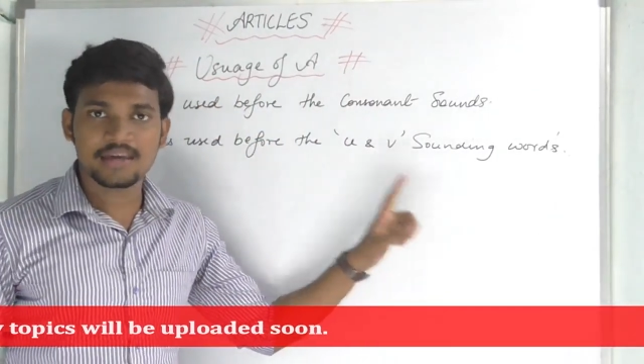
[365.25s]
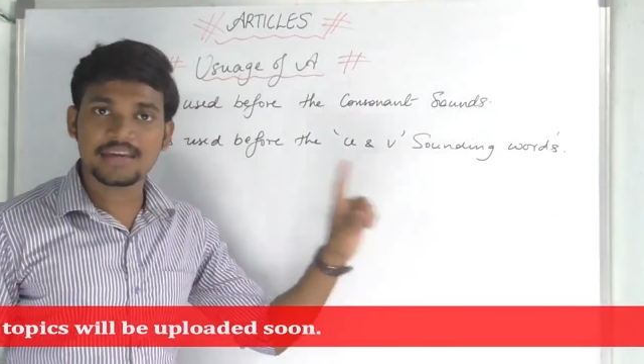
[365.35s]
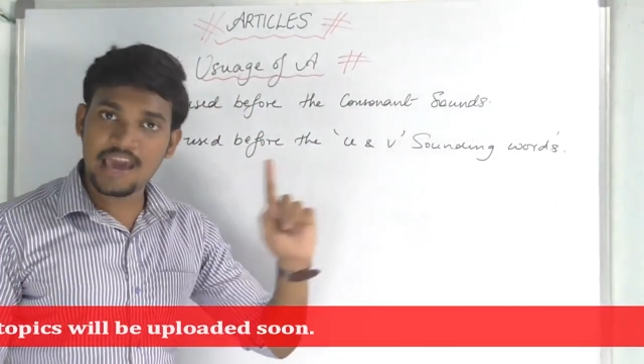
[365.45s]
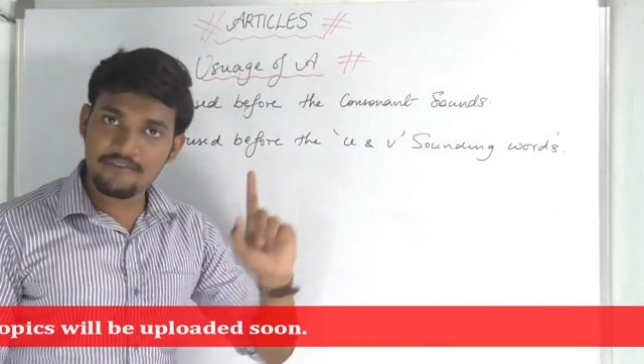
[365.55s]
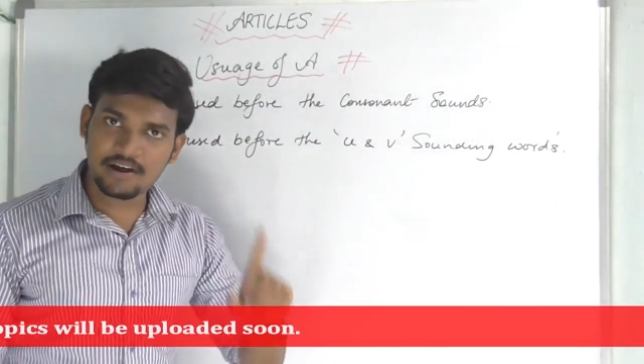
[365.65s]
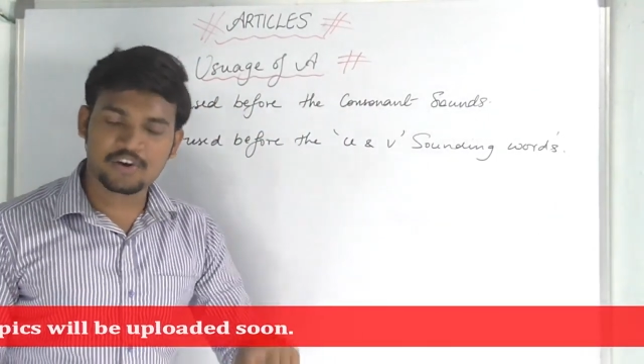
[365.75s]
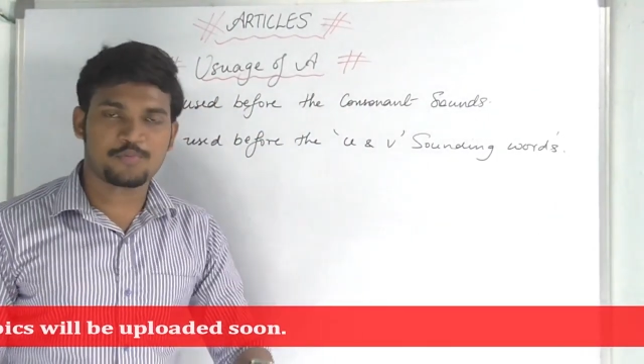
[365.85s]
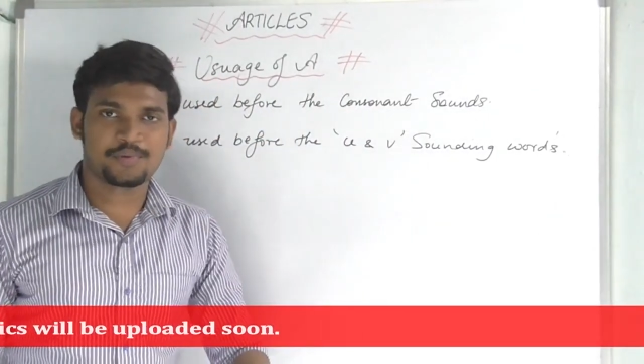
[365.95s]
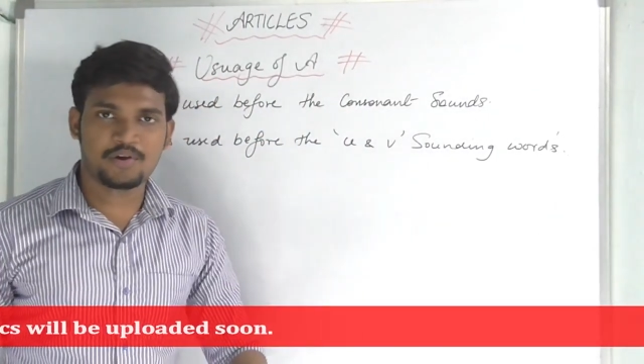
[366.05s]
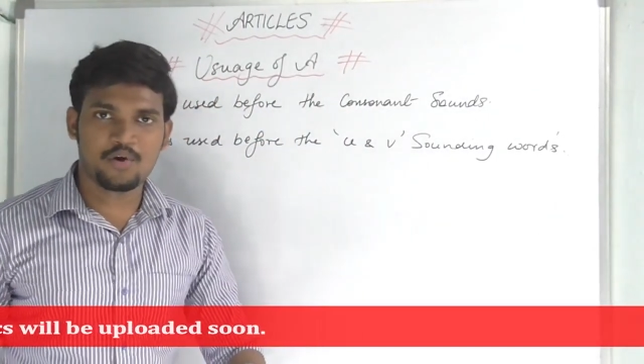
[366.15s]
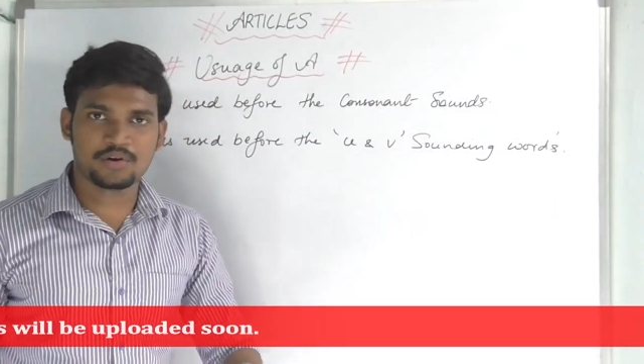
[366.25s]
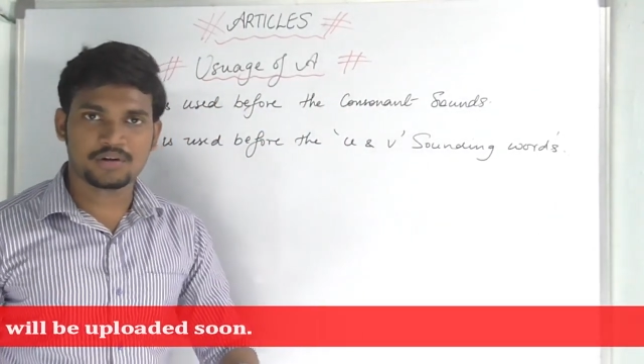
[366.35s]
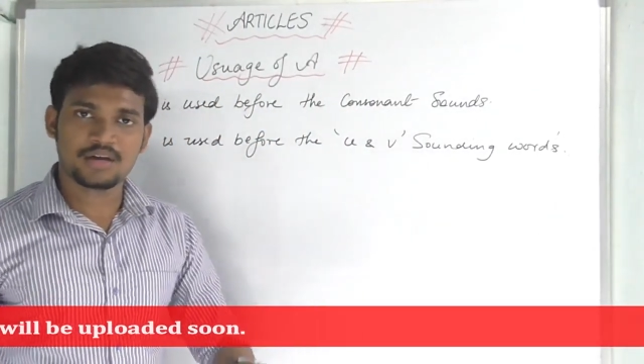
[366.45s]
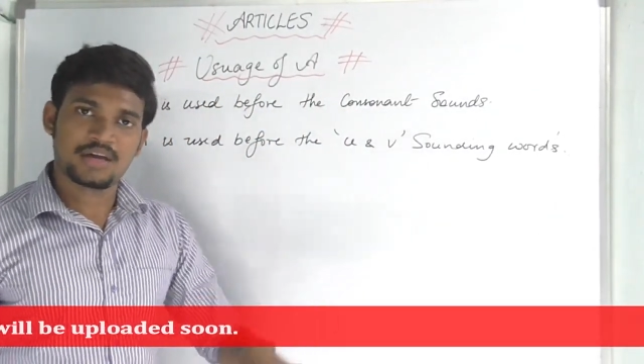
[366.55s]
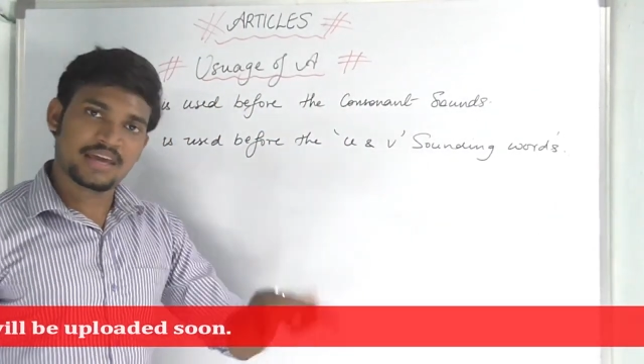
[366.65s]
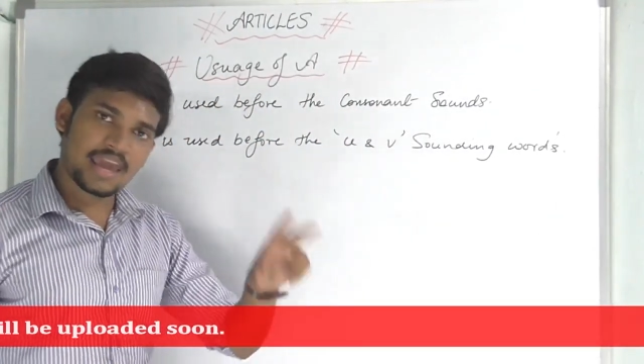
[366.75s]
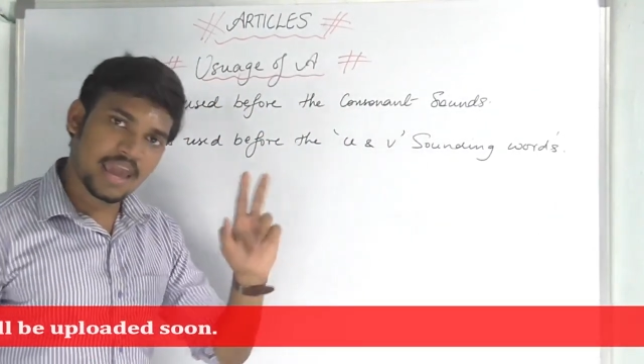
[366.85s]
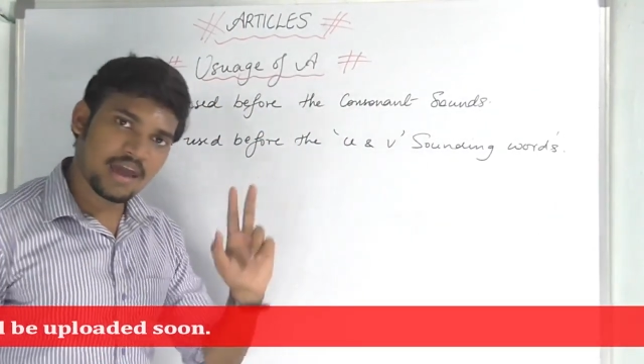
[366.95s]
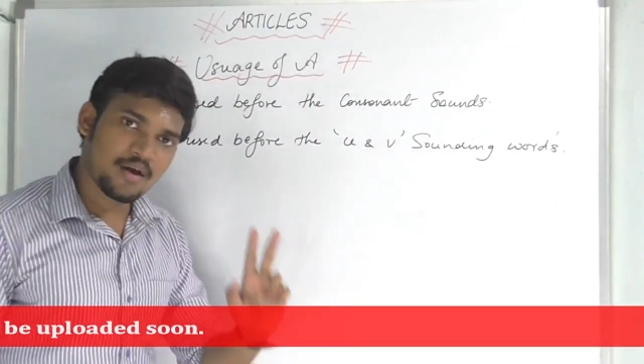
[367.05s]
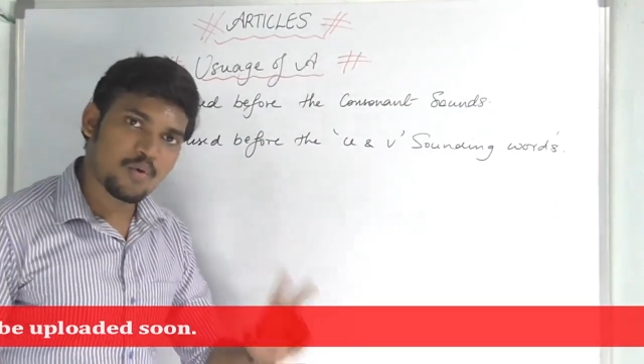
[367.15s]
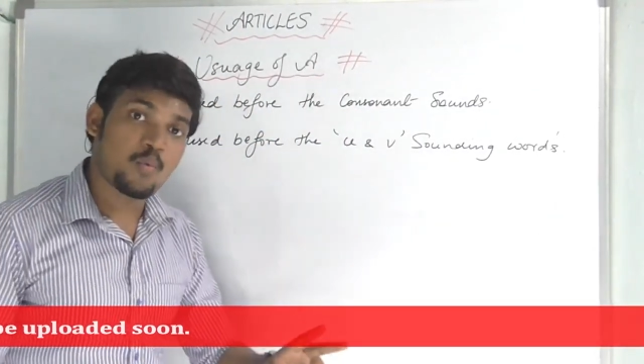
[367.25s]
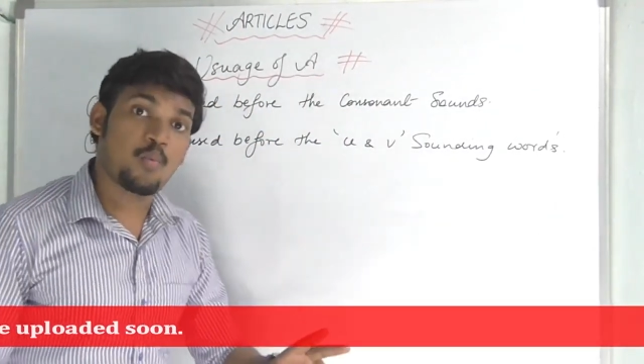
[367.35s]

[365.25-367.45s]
A 1 rupee note. A